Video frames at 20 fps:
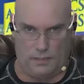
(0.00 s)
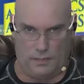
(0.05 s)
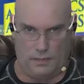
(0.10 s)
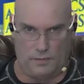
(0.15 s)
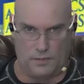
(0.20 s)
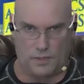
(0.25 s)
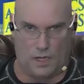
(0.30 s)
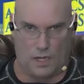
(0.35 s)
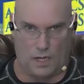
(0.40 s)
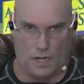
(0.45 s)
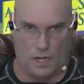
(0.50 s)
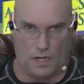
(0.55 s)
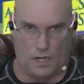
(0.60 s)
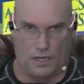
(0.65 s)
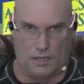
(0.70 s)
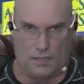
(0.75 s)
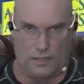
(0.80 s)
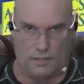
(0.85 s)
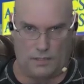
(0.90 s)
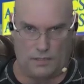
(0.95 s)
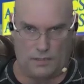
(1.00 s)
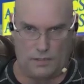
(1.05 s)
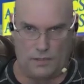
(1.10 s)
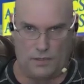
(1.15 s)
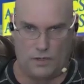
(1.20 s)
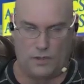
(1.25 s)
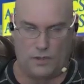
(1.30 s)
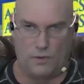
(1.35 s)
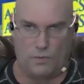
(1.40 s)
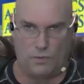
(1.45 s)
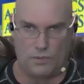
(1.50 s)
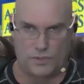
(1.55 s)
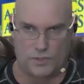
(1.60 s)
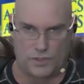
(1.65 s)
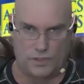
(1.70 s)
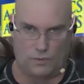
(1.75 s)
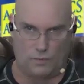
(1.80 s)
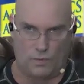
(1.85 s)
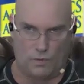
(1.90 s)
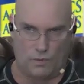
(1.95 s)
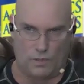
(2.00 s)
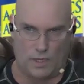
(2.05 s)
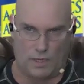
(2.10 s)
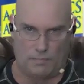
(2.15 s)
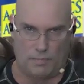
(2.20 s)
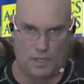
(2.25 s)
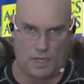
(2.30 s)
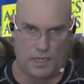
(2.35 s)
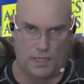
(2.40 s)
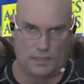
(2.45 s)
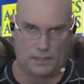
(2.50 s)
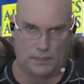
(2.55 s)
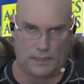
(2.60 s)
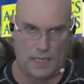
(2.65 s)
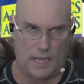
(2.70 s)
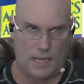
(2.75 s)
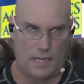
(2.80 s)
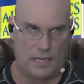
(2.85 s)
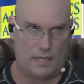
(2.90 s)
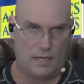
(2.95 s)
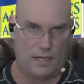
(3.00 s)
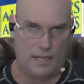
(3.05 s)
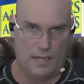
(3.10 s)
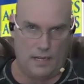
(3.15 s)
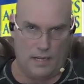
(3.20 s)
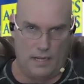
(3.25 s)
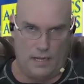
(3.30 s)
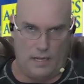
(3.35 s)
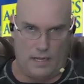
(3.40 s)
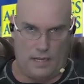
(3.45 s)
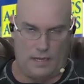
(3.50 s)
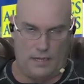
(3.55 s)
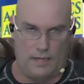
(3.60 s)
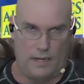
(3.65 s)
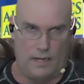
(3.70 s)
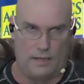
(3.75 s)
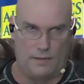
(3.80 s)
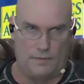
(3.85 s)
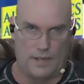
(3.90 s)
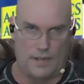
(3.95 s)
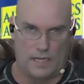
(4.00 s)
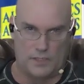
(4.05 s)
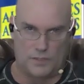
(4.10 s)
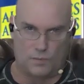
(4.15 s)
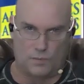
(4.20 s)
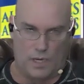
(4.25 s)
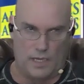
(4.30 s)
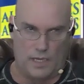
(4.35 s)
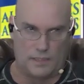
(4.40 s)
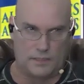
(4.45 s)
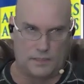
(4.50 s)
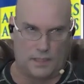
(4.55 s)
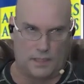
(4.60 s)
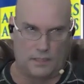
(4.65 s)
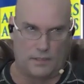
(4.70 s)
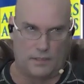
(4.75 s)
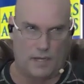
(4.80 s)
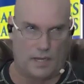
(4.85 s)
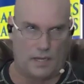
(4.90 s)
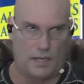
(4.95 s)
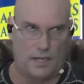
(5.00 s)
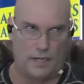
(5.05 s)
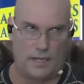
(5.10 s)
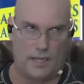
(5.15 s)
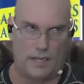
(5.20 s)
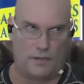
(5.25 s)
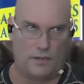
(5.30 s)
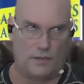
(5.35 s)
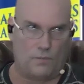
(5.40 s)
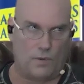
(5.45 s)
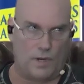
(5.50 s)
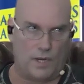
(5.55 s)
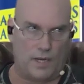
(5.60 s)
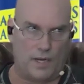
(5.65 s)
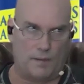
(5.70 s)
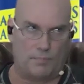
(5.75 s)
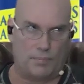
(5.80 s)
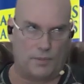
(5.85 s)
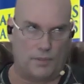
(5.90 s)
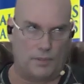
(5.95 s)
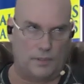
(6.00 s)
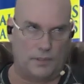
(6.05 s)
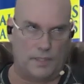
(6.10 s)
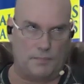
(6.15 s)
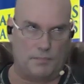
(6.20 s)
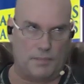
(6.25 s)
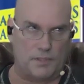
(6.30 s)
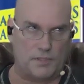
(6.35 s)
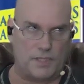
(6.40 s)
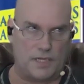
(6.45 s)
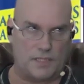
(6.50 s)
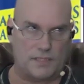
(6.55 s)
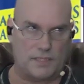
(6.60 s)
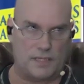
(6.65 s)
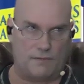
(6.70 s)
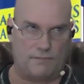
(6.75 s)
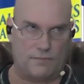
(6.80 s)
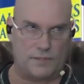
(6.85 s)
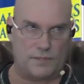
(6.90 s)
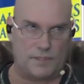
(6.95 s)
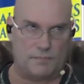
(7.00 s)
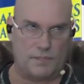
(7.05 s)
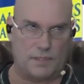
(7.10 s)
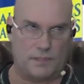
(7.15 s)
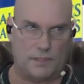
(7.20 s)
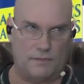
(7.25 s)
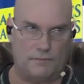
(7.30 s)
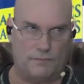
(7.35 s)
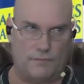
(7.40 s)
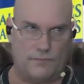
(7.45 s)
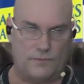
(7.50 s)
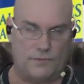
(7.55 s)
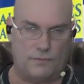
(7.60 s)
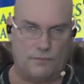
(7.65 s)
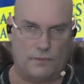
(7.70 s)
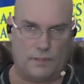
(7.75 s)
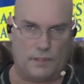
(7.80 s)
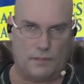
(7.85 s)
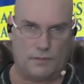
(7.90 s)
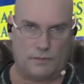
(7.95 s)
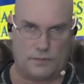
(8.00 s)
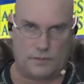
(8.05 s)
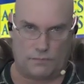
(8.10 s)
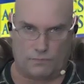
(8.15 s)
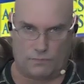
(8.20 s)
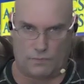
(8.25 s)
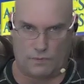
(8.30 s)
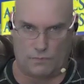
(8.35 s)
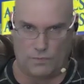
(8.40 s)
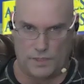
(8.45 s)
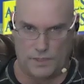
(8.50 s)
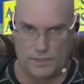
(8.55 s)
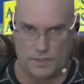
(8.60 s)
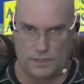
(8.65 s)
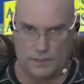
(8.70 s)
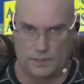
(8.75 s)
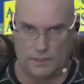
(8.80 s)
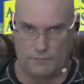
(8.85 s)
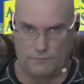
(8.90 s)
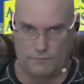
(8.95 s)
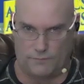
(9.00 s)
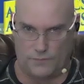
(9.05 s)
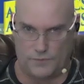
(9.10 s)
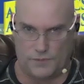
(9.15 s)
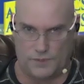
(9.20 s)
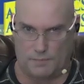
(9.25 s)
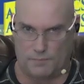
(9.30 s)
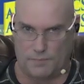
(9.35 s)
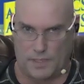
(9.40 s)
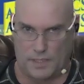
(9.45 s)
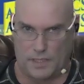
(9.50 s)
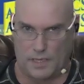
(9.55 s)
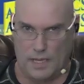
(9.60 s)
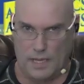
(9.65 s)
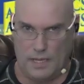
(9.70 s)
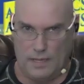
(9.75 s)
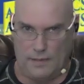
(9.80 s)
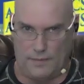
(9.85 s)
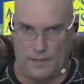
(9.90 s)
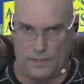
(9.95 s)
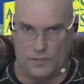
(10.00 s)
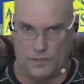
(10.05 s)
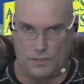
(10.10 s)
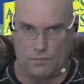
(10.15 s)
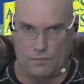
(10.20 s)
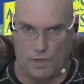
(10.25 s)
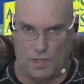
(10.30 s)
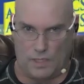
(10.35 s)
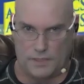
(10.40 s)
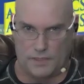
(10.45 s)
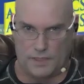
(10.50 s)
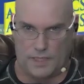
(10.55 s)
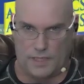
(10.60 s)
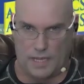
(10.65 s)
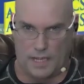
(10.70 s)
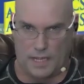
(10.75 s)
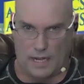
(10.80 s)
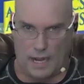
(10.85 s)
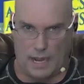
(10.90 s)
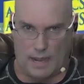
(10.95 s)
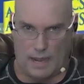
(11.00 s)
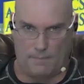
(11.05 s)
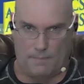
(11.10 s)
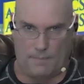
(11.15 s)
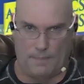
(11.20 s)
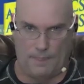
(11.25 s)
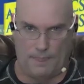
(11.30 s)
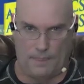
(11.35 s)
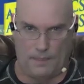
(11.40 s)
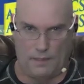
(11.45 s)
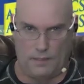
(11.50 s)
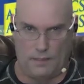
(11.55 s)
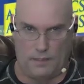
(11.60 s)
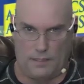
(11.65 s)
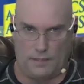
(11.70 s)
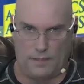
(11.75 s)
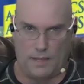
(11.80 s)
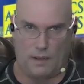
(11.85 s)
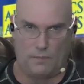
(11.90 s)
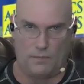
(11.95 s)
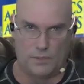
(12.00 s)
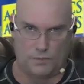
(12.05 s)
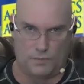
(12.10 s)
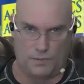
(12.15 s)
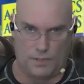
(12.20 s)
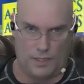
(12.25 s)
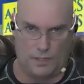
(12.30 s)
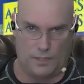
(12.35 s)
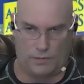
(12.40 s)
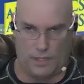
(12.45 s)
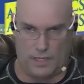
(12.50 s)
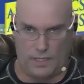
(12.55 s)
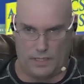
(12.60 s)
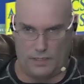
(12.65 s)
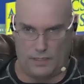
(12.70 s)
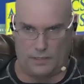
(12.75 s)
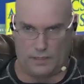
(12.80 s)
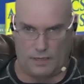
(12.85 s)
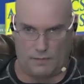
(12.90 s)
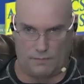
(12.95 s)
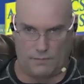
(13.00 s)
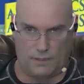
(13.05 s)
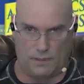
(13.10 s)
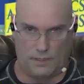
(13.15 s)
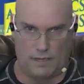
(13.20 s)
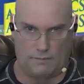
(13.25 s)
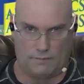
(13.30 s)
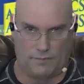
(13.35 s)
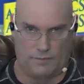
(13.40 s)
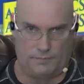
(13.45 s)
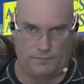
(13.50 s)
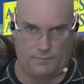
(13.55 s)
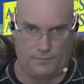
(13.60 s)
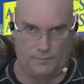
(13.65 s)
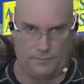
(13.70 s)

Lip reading: It was hard. You still woke up kind of late. And then that's why it's like, okay, I got to get her to wake up early, but she has to have something to live, a reason to live for something that she wants to get up. And that was when I created 1111.